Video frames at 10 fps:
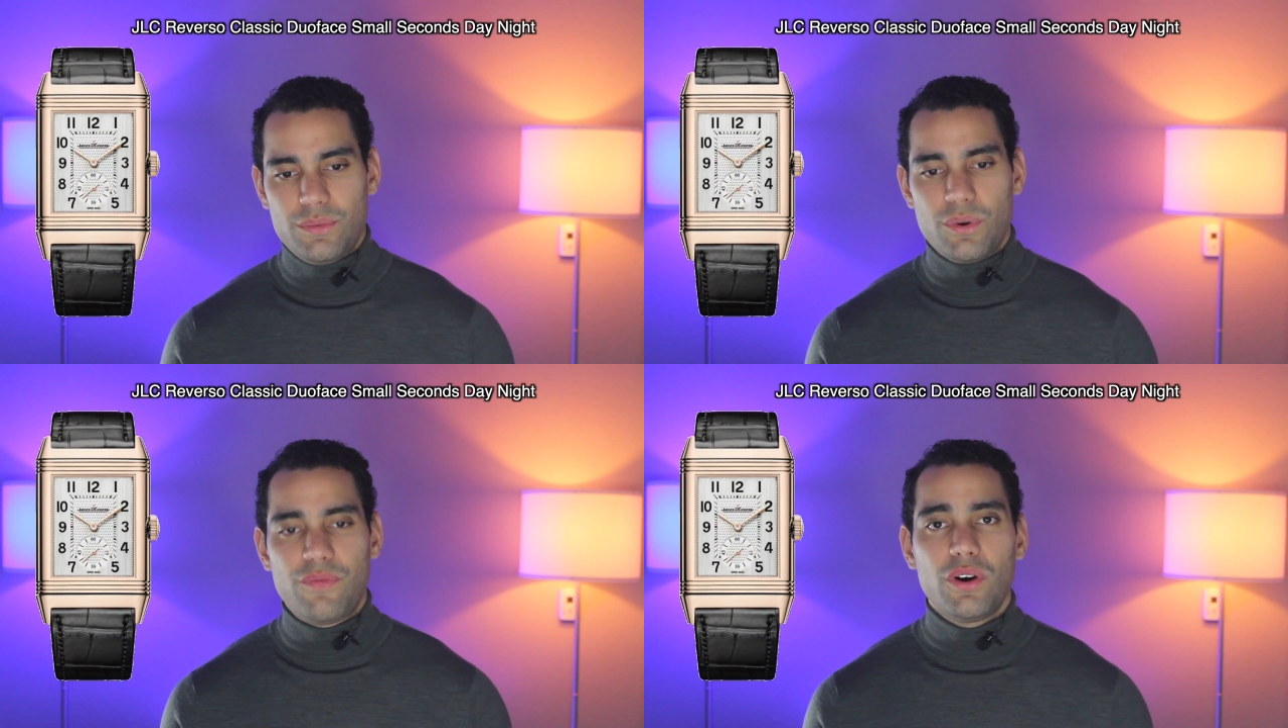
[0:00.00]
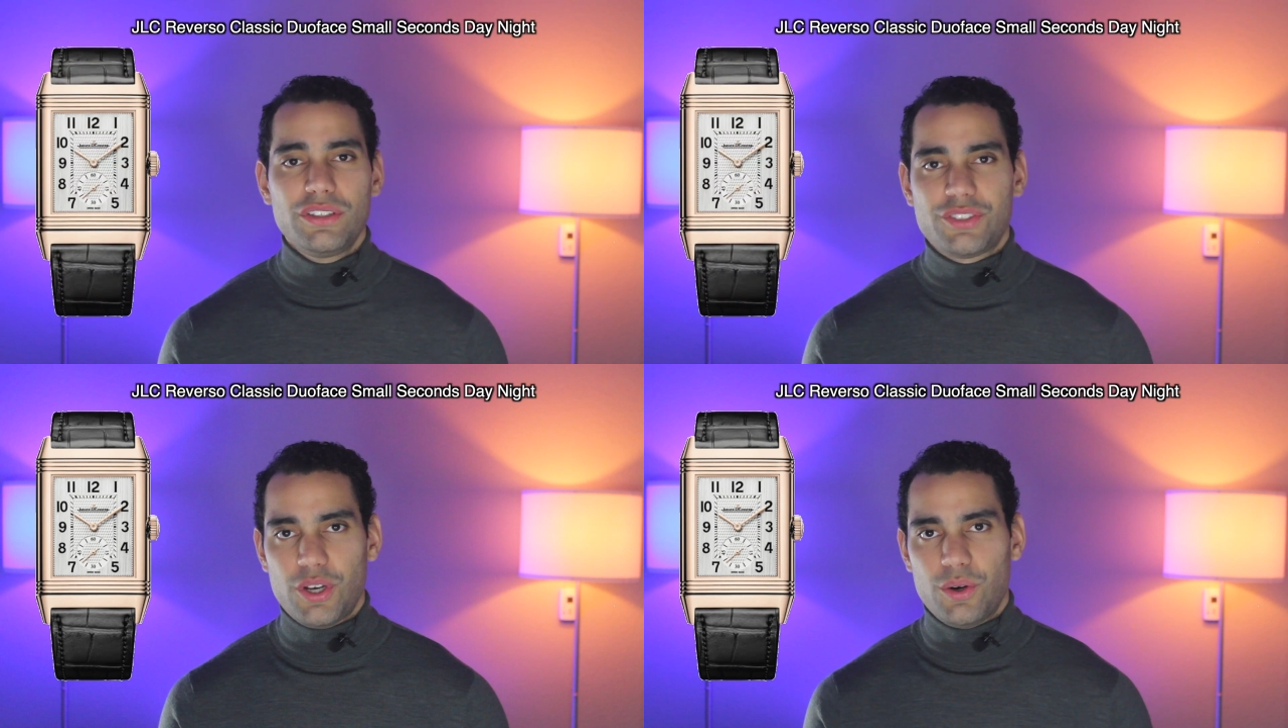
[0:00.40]

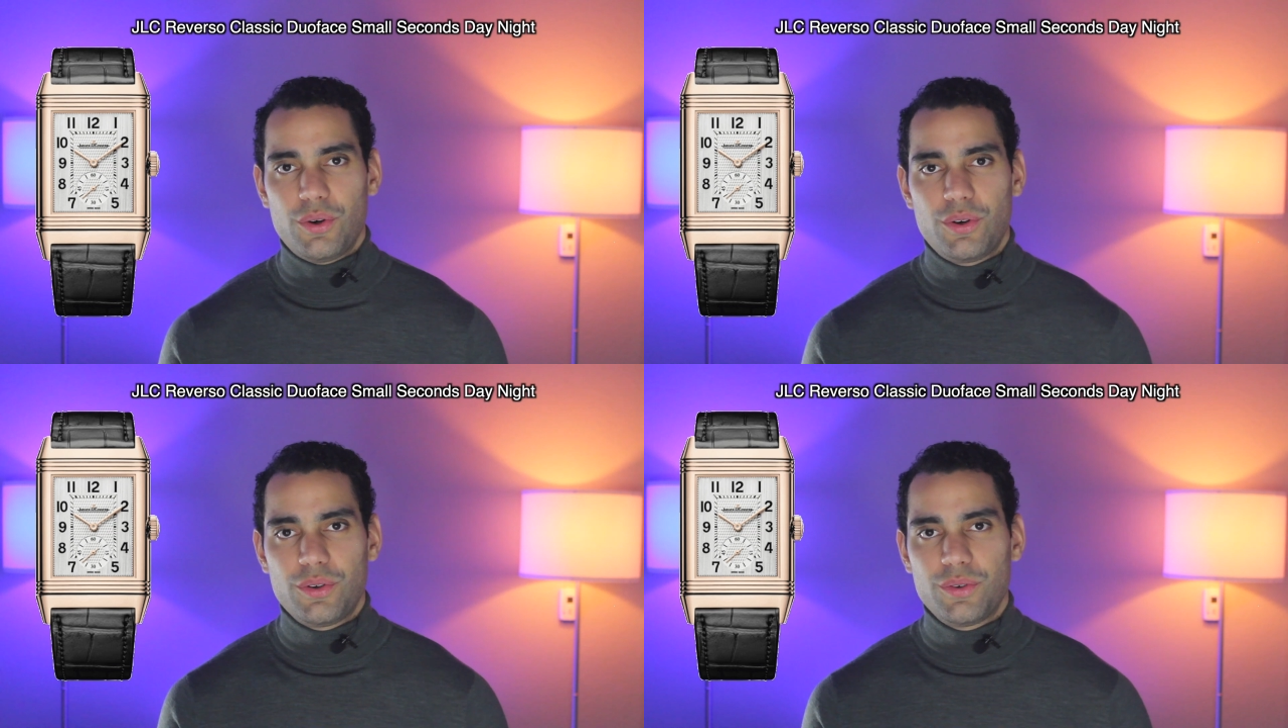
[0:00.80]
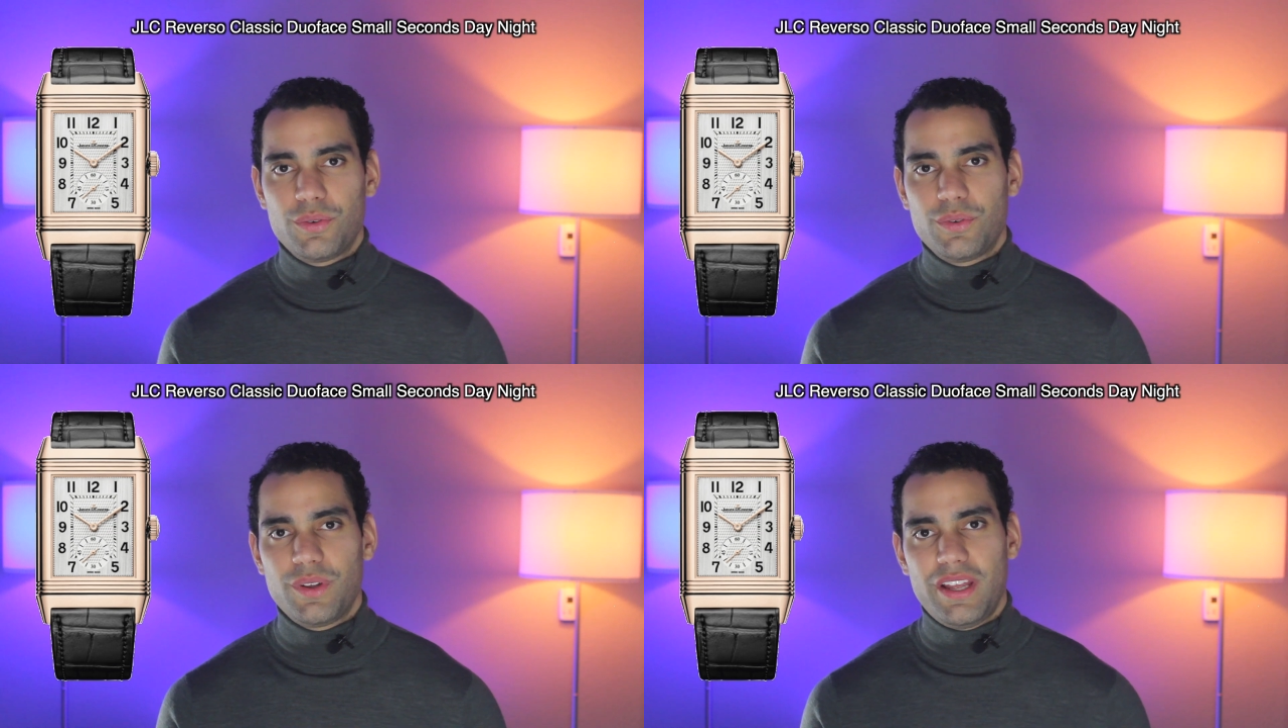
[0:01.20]
Reverso
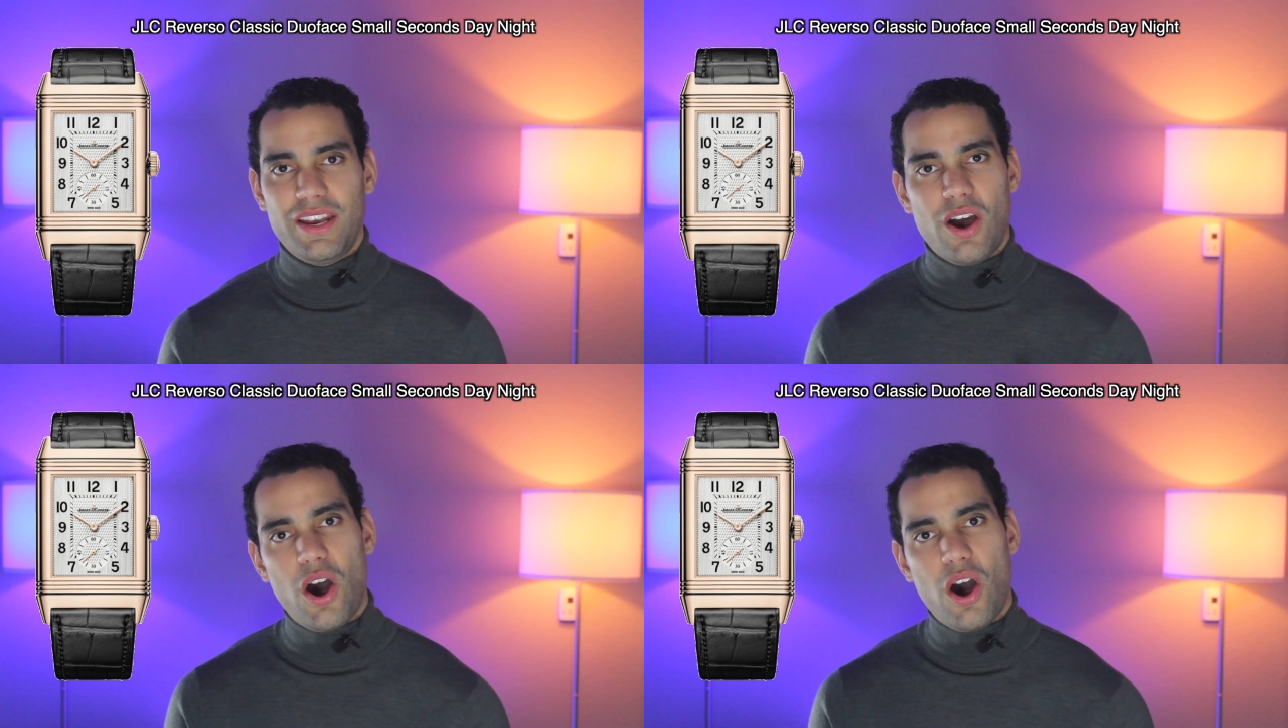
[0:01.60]
in